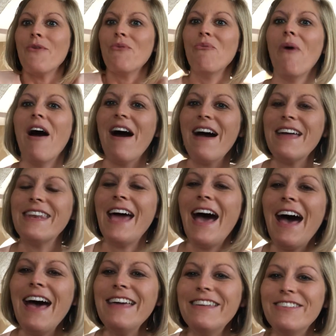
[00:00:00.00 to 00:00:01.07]

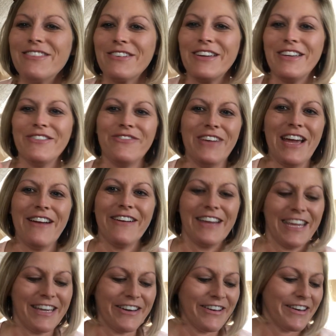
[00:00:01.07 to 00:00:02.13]
100.
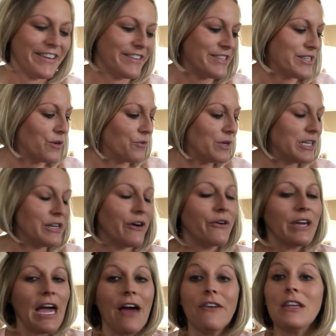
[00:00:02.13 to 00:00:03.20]
Very good. So we know
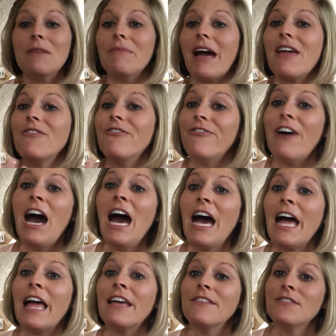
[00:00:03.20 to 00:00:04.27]
counting by
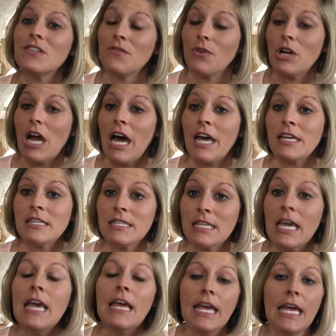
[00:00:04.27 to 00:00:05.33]
fives for us
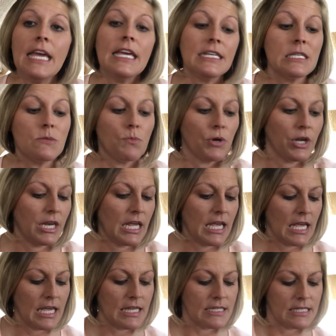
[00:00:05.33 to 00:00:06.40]
is pretty
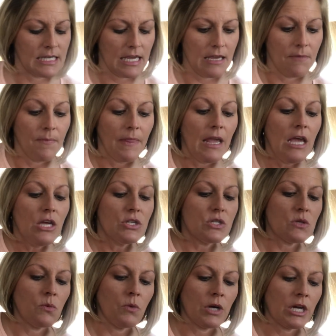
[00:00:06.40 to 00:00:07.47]
easy.
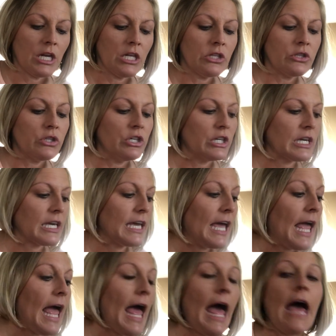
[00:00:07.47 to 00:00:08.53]
So we're going to look
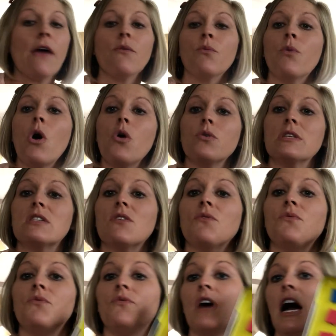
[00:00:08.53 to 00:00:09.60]
at rows of
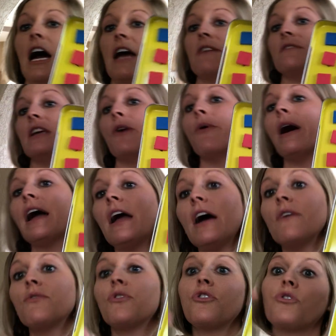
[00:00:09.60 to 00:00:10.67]
5. Now I
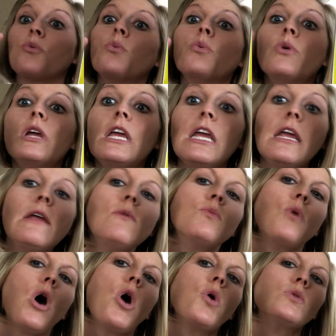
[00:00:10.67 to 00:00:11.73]
have 3
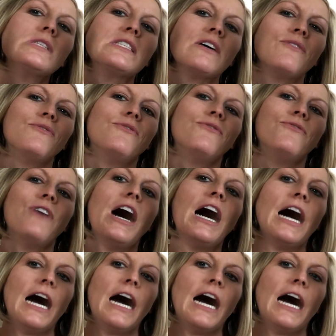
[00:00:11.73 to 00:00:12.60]
rows of 5.